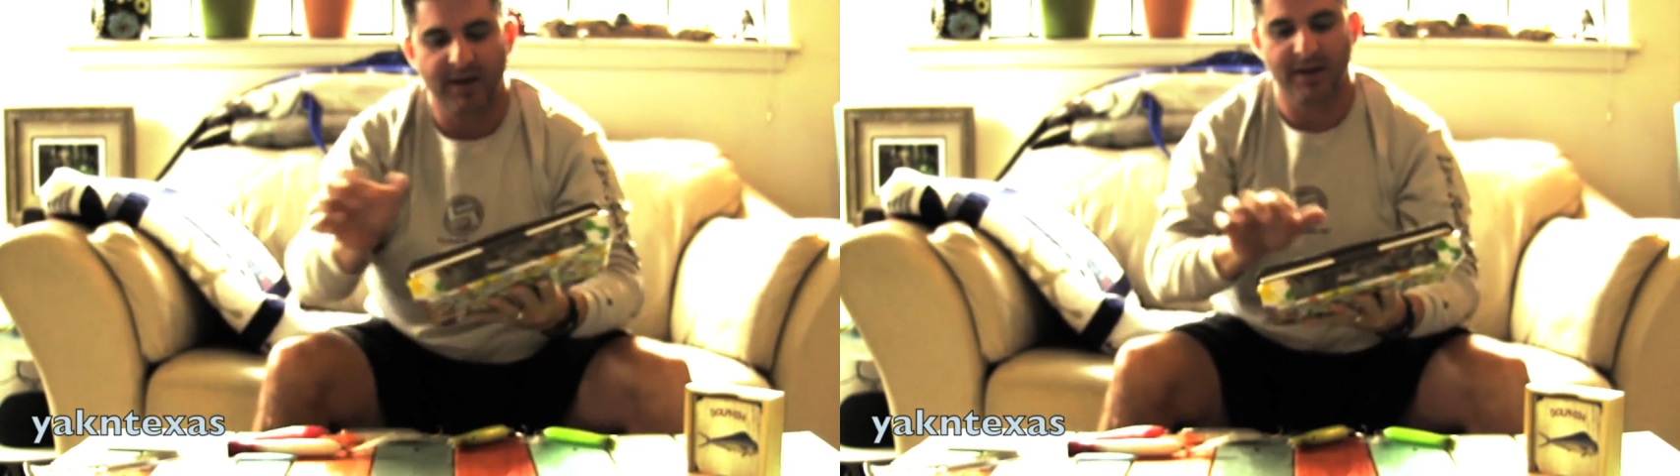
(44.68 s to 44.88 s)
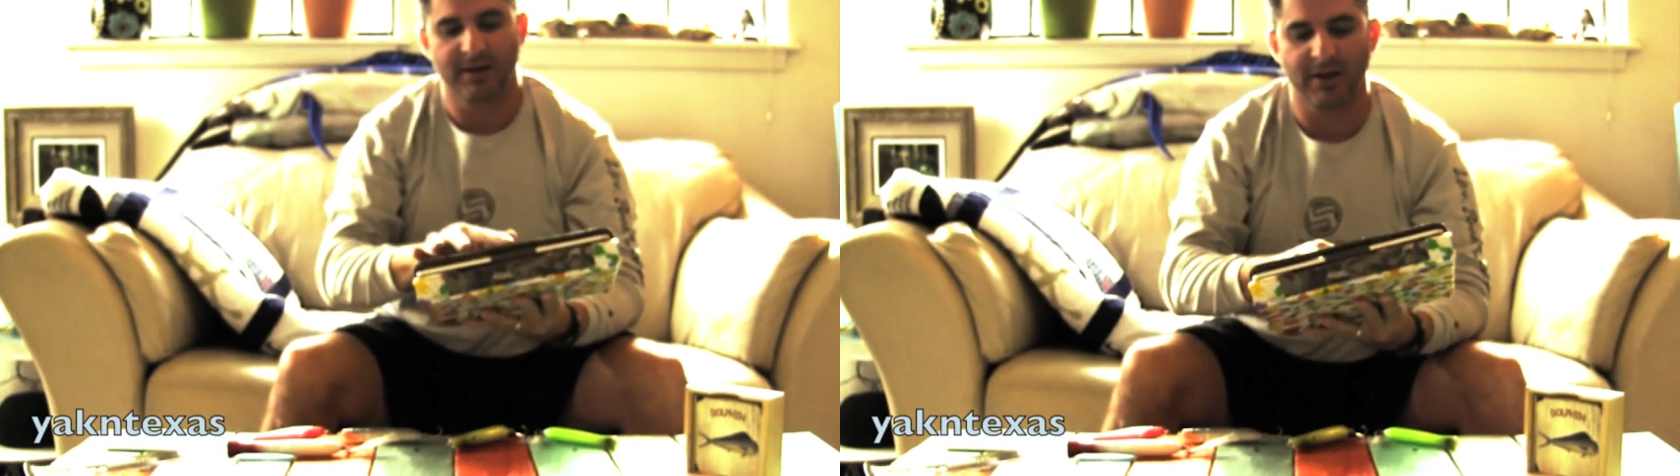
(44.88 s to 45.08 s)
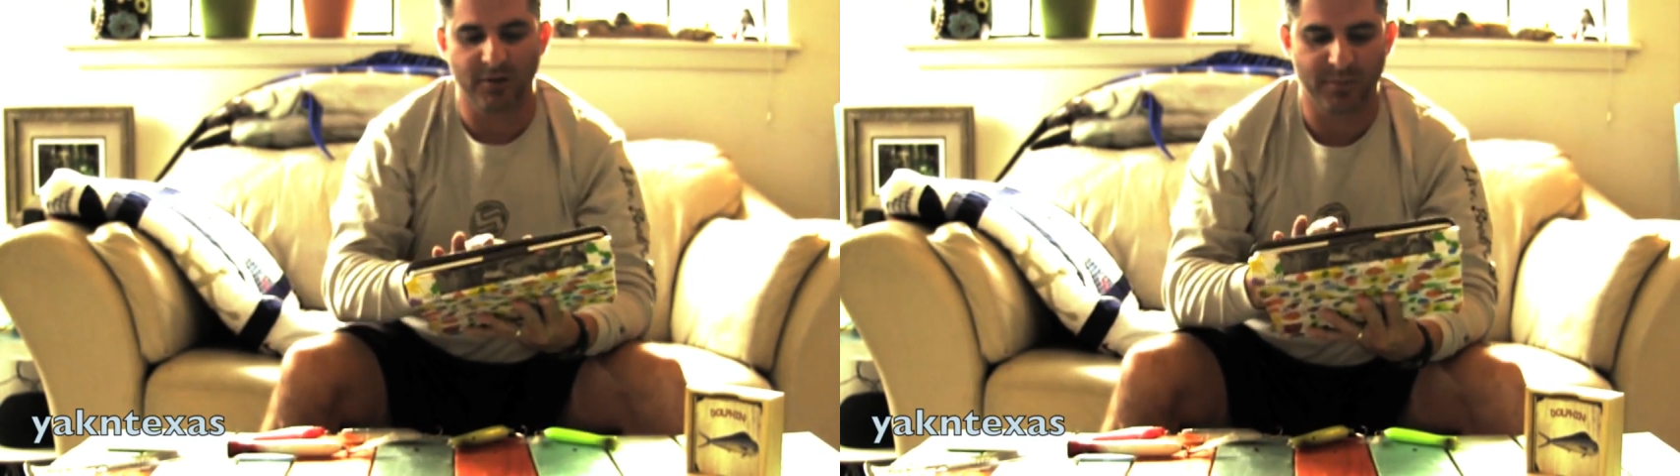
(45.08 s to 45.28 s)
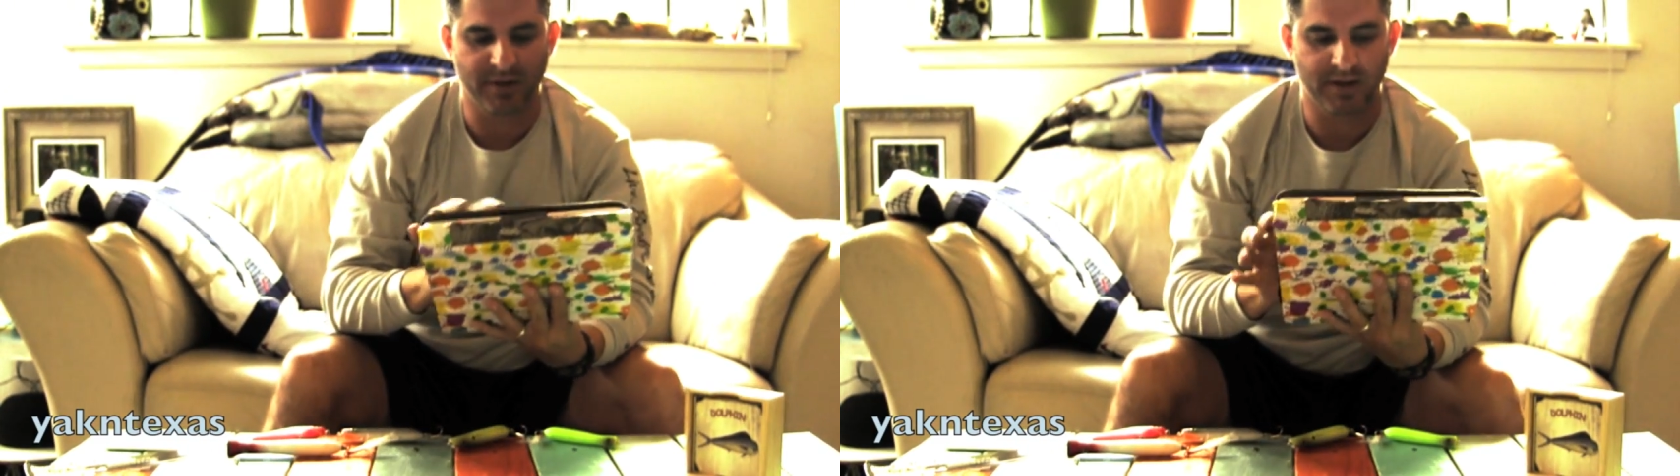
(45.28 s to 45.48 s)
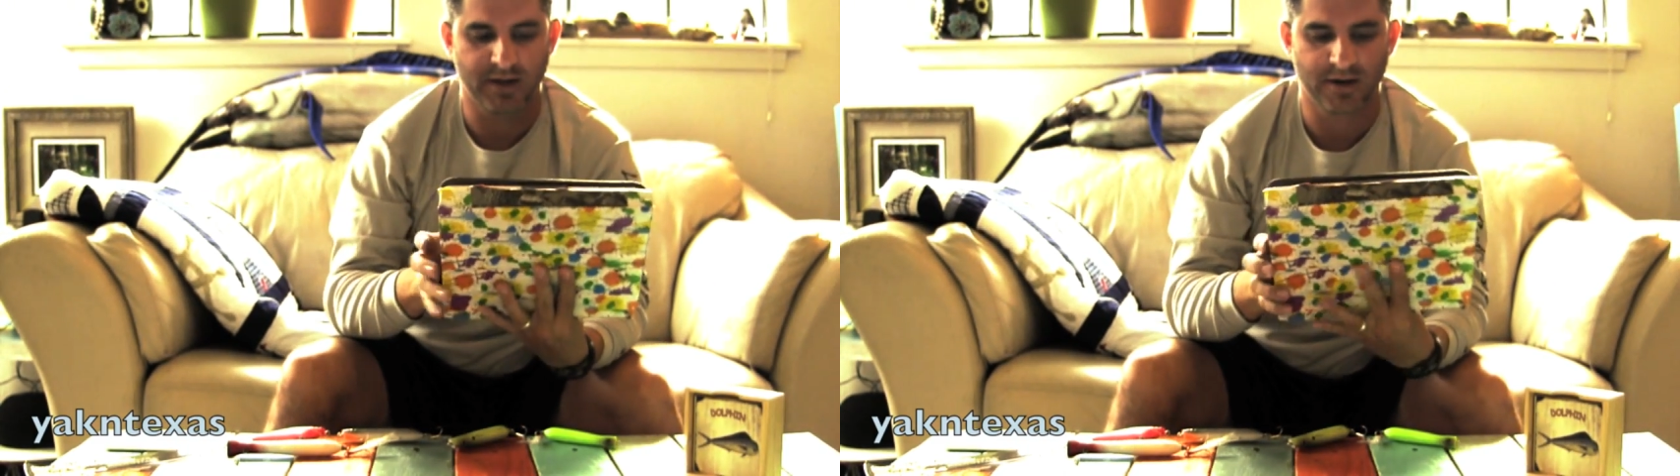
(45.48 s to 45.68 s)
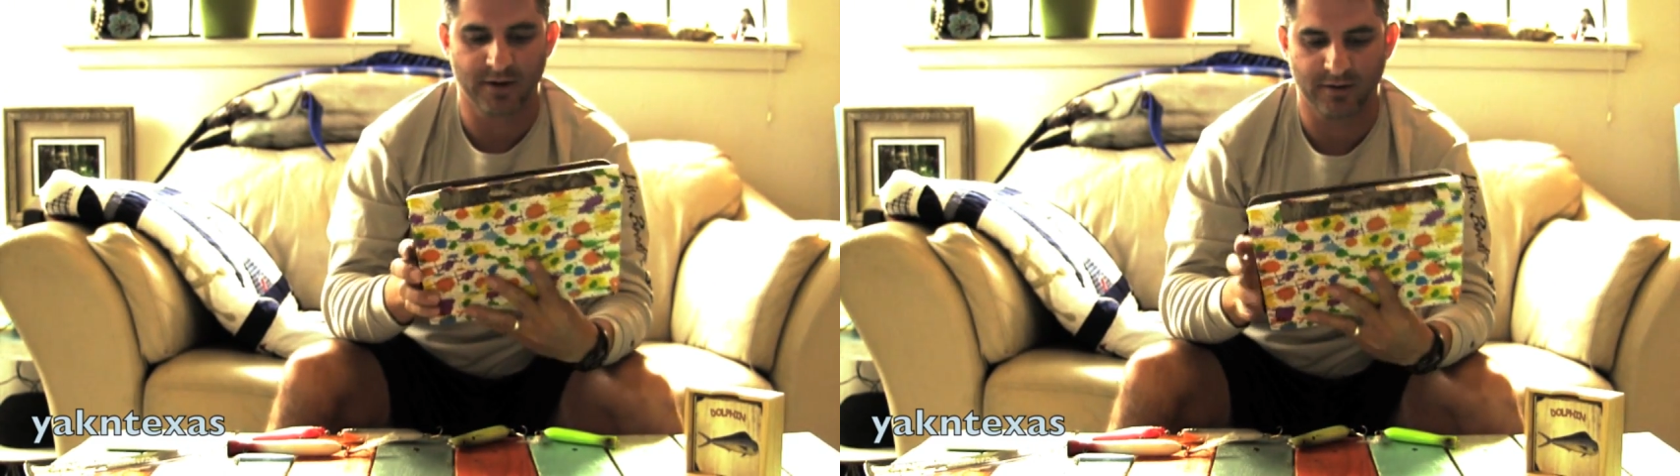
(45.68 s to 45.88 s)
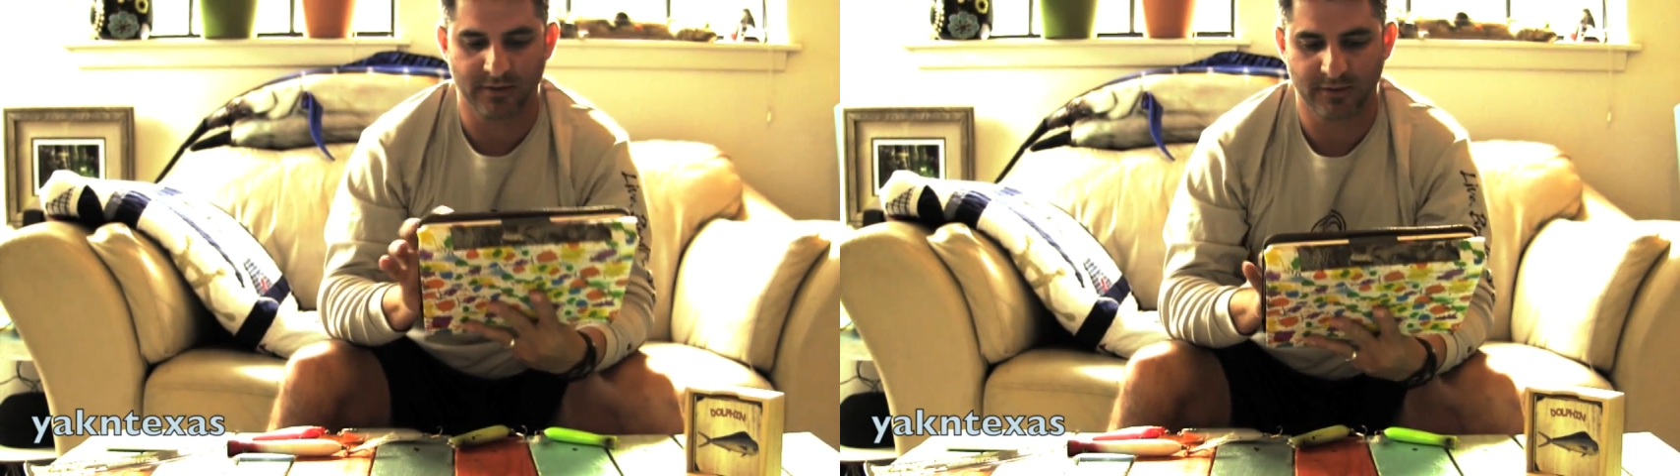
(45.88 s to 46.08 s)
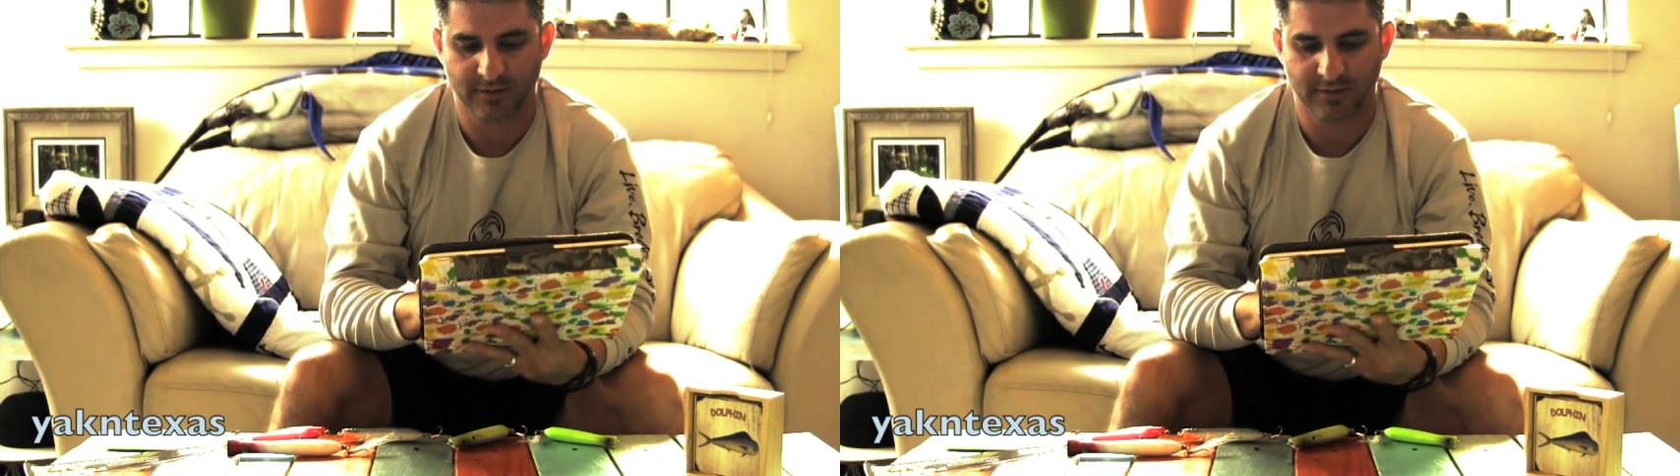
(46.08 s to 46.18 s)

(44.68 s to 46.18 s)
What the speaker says: got another pic here,